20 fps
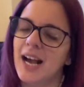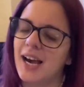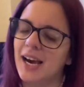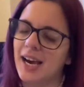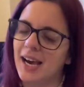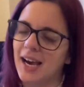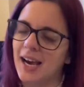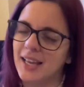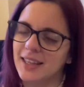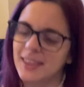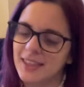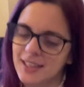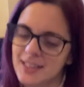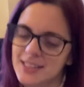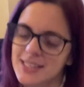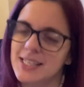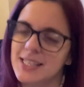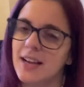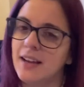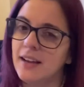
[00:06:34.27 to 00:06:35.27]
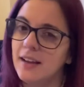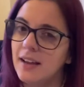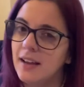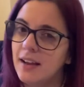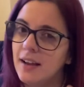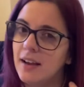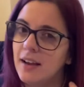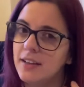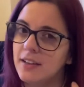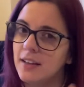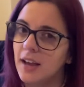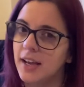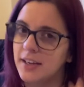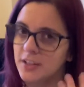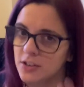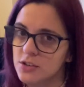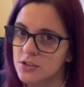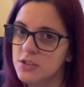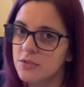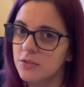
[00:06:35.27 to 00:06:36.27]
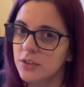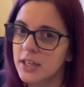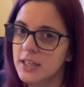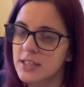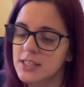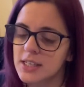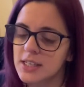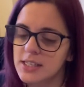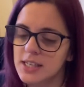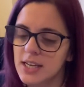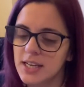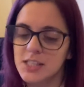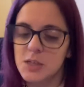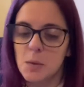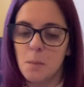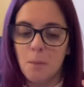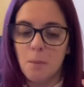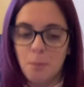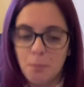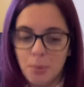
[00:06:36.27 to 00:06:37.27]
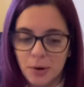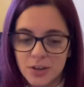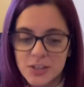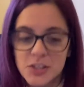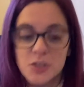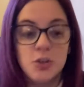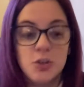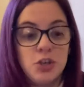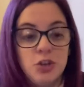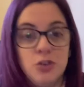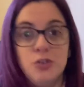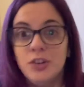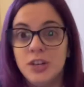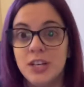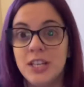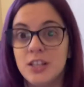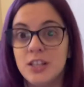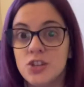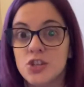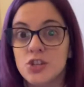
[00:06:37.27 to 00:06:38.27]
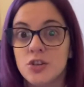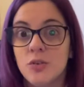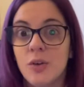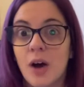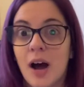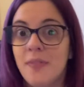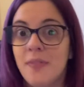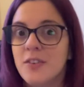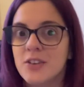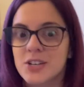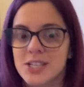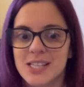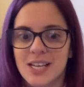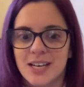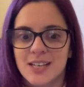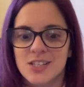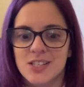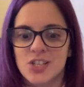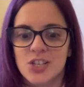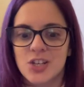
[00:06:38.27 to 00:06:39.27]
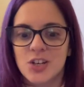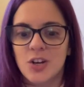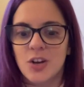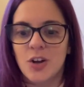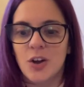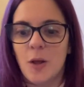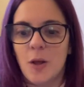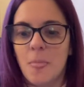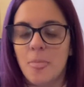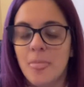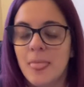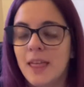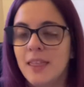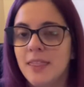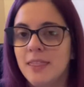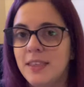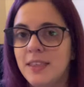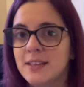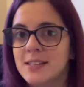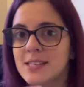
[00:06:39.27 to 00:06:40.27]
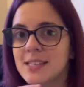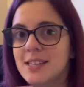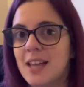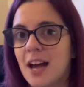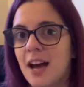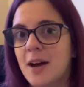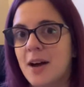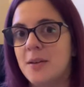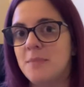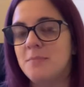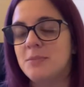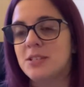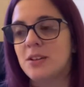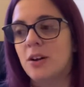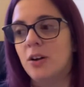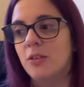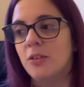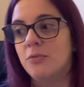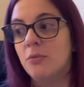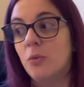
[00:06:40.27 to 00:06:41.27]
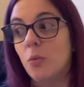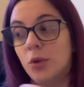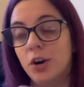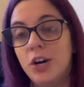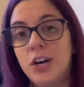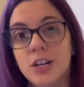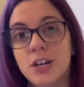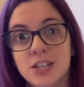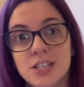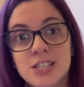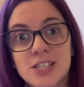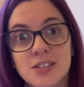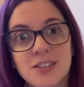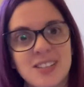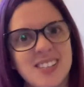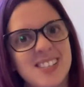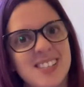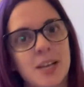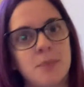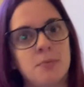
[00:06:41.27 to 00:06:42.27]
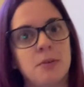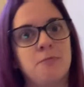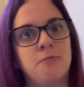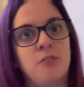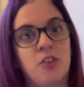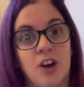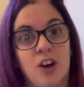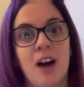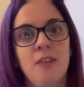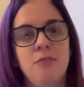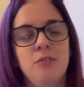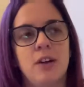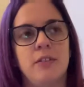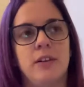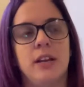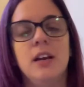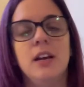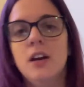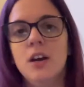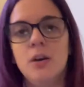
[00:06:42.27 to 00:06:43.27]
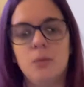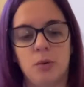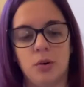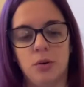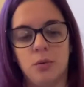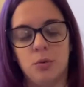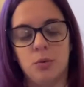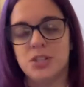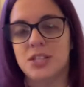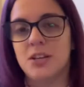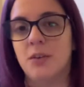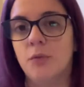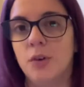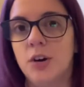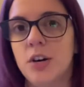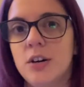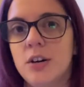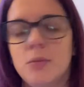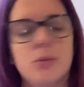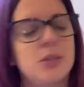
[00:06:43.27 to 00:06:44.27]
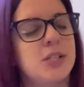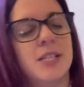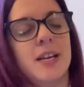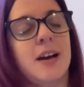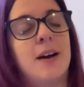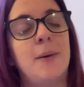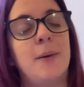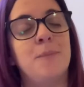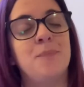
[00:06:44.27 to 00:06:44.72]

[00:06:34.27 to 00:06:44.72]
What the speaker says: I think it's an useful exercise, but you need to understand these types of words, this type of vocabulary. What's a word? What's a